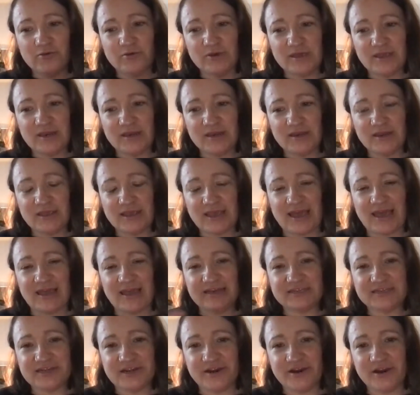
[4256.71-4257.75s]
in
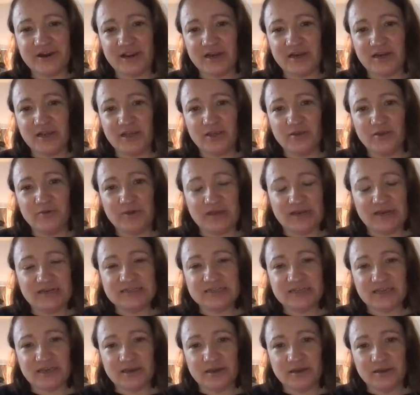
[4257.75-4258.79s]
Canada and you in
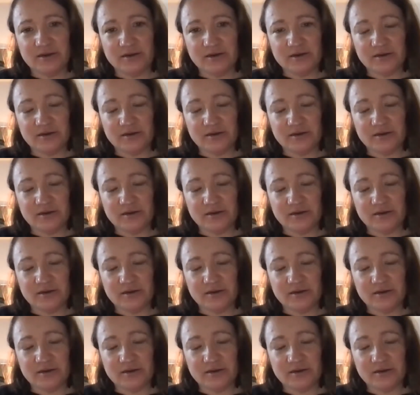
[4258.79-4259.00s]
India?